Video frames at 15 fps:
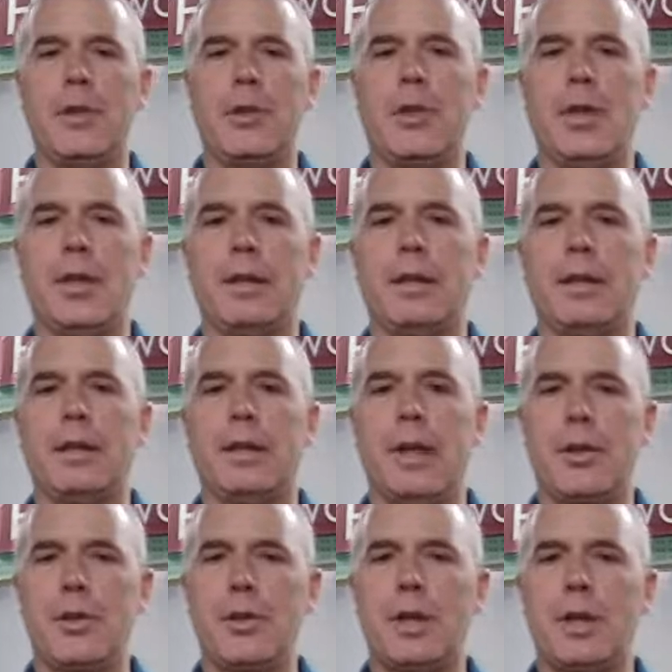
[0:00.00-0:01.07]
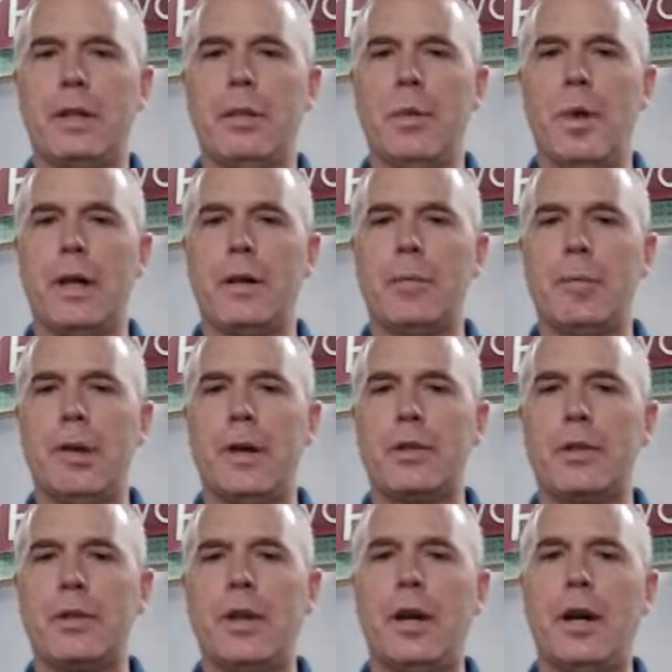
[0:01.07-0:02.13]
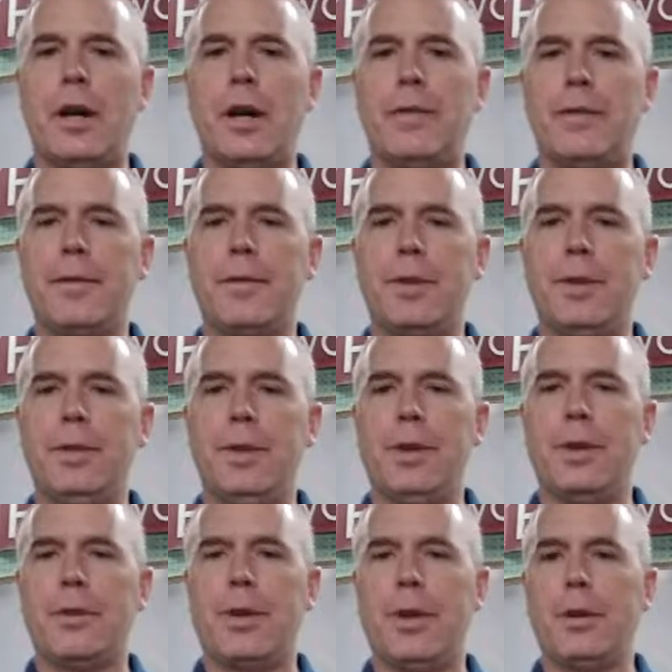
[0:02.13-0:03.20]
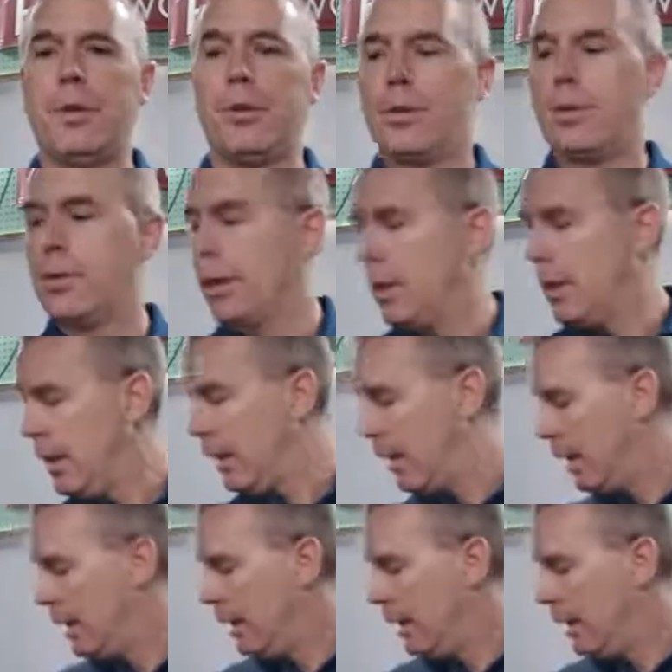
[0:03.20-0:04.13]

That's shutting the water pressure off to this hose.